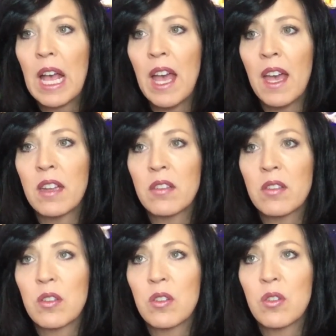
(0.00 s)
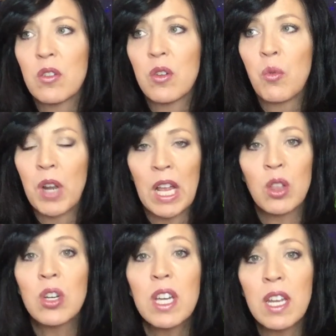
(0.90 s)
And when I
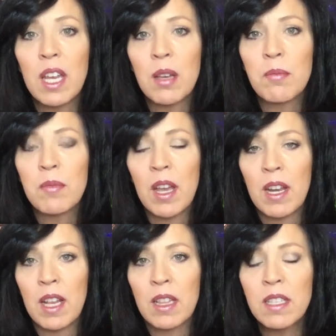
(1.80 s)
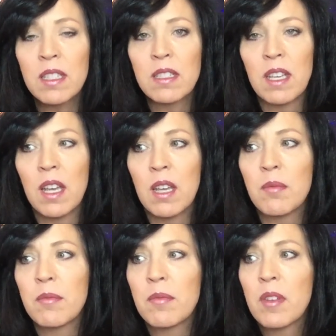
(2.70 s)
look at him and I listen to
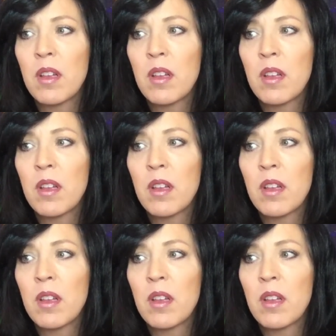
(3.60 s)
him,